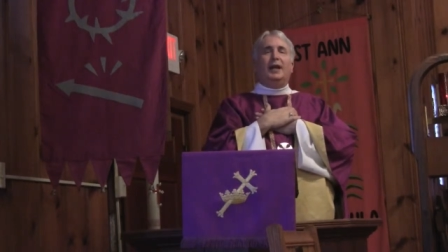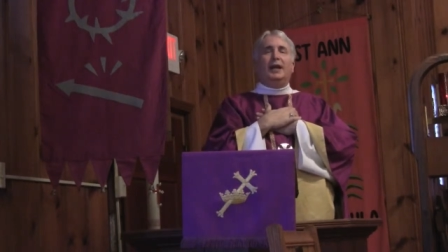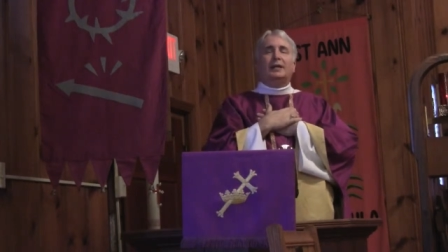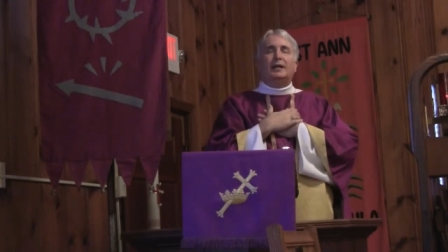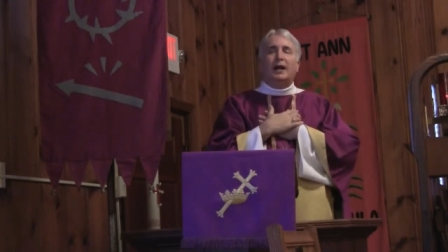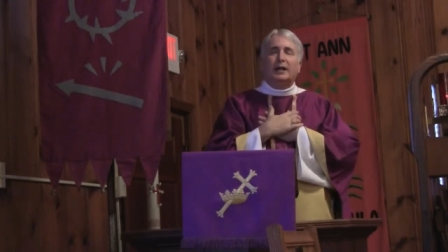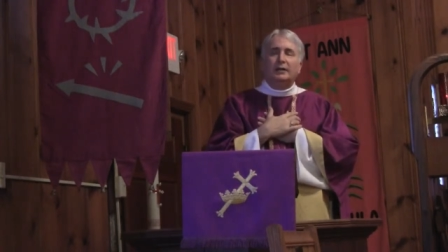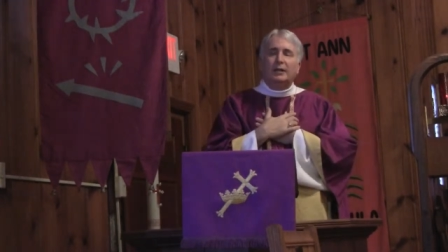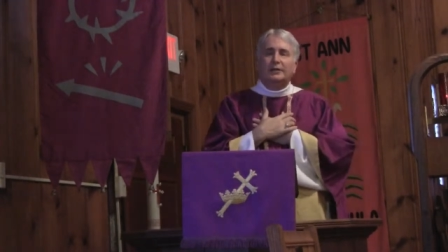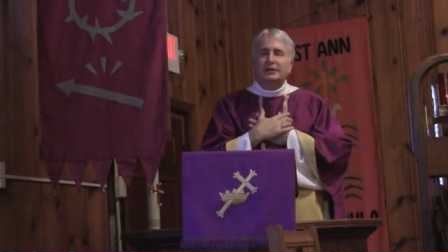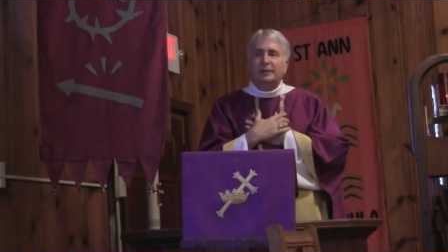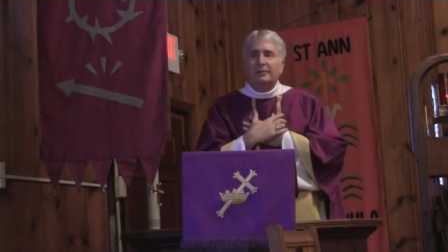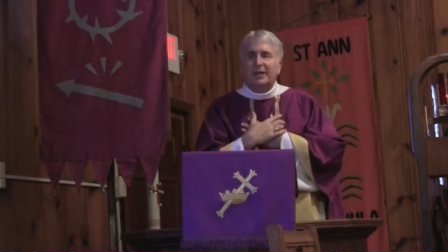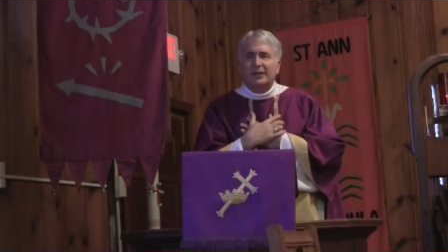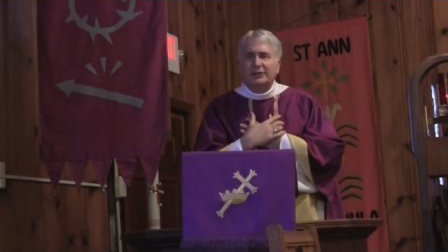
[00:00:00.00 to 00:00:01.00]
And God looks
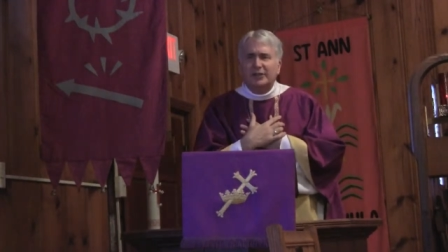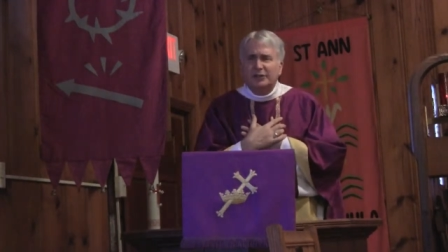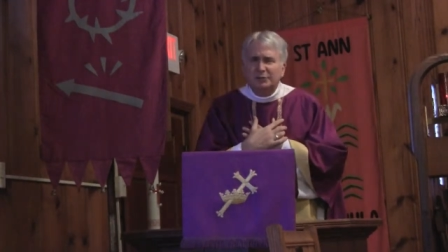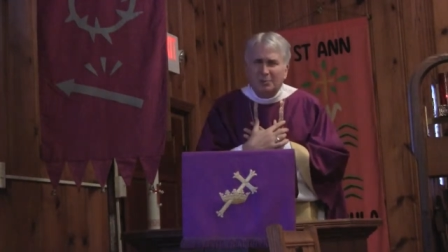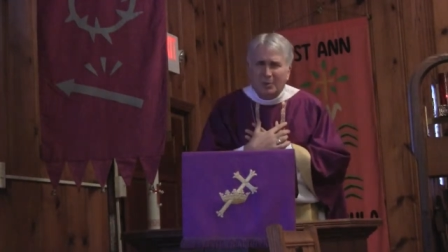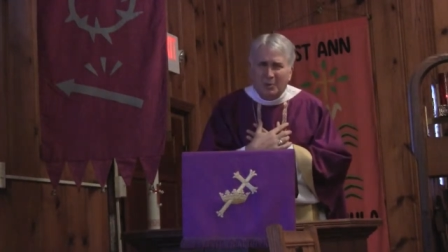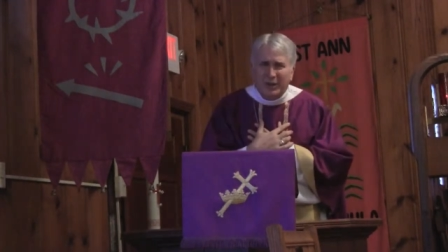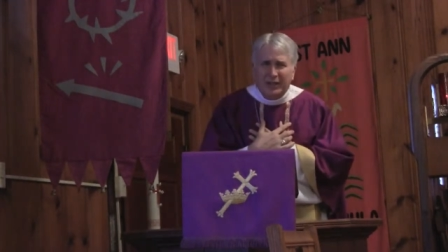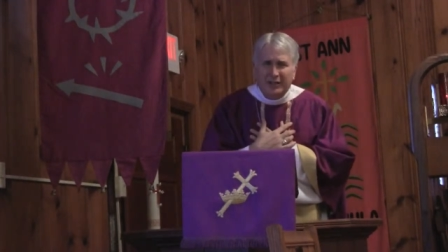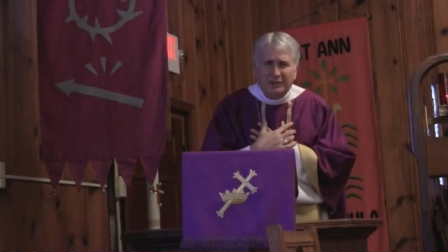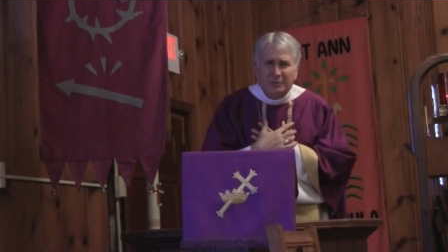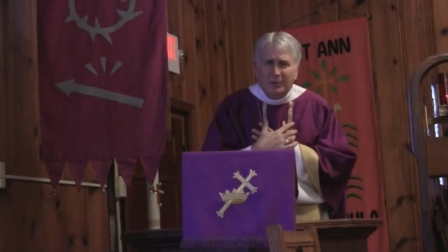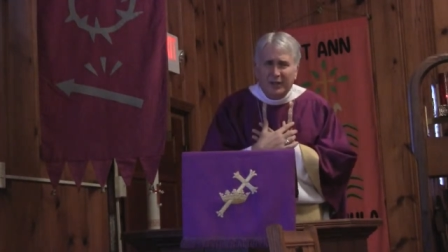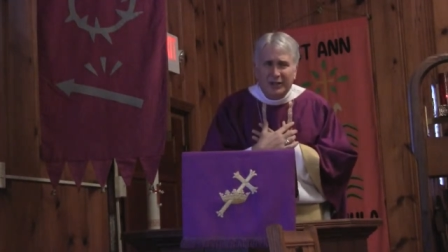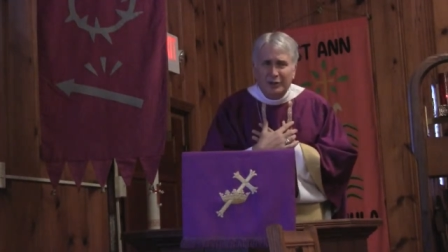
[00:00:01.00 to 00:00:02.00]
at me and says, Well, what
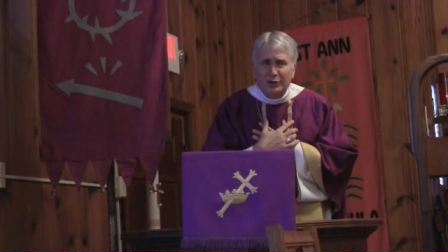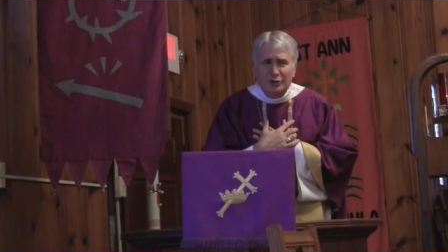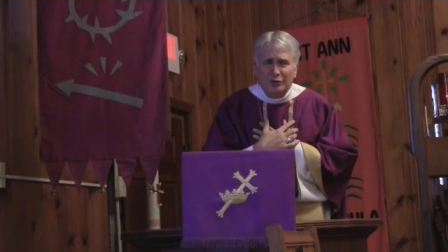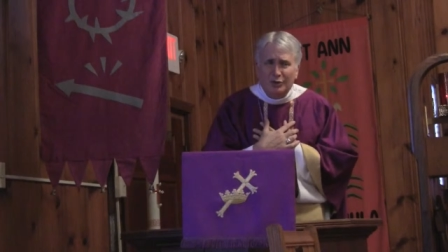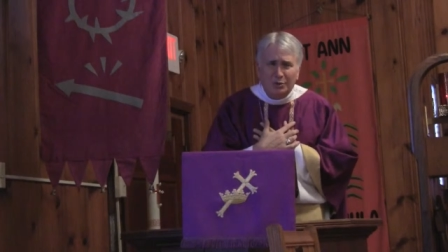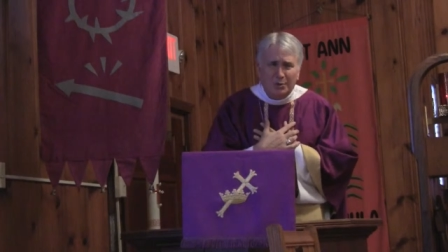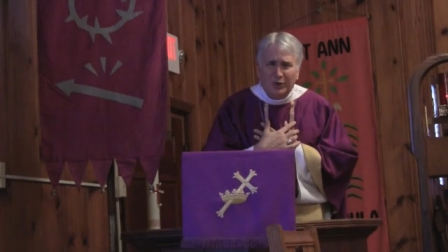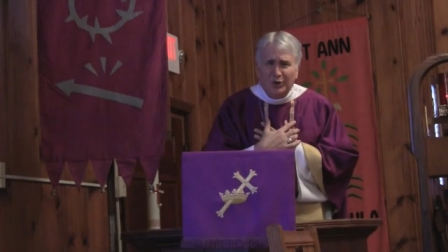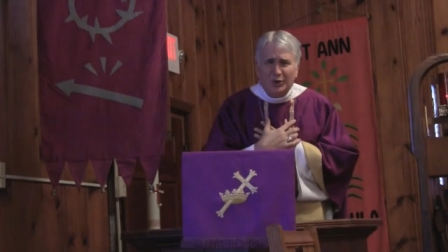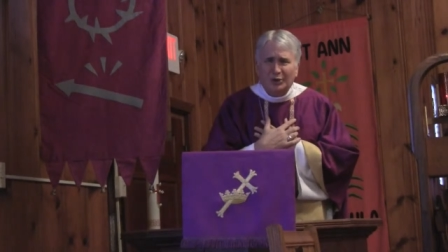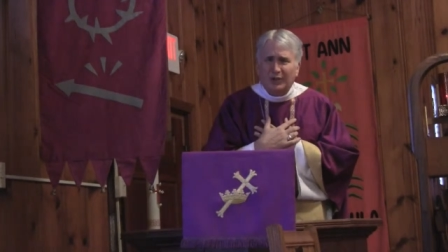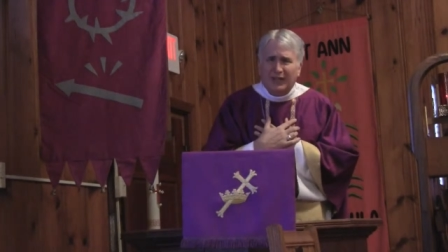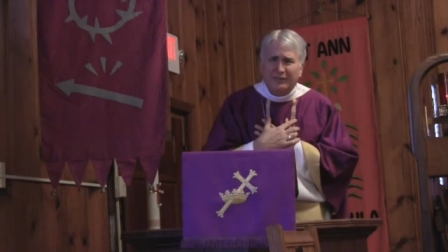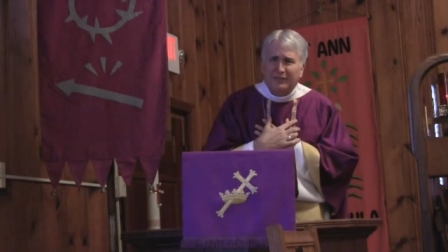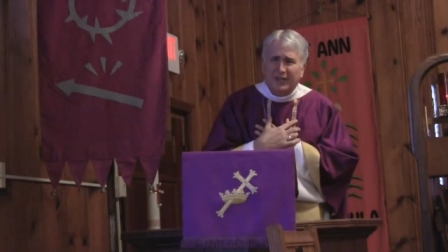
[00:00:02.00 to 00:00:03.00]
did, what did you do with your
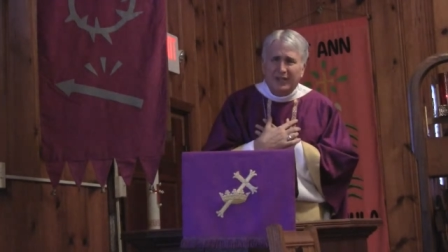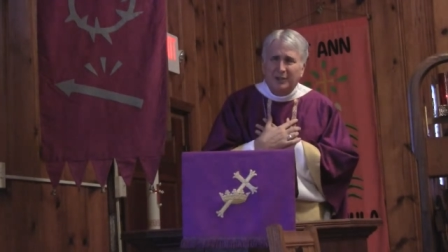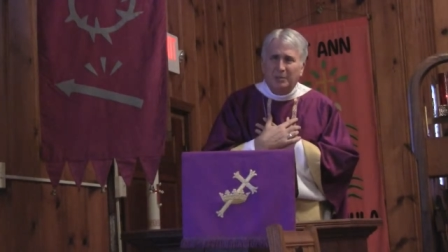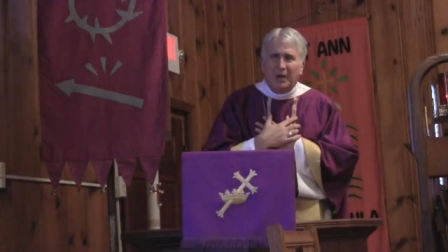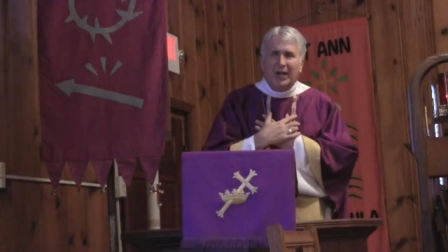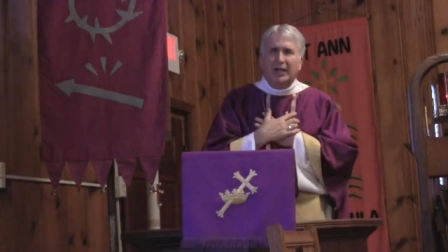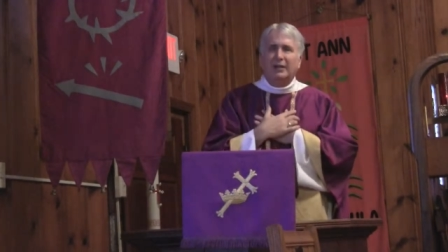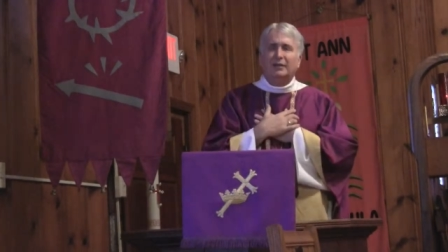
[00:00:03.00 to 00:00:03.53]
life anyway?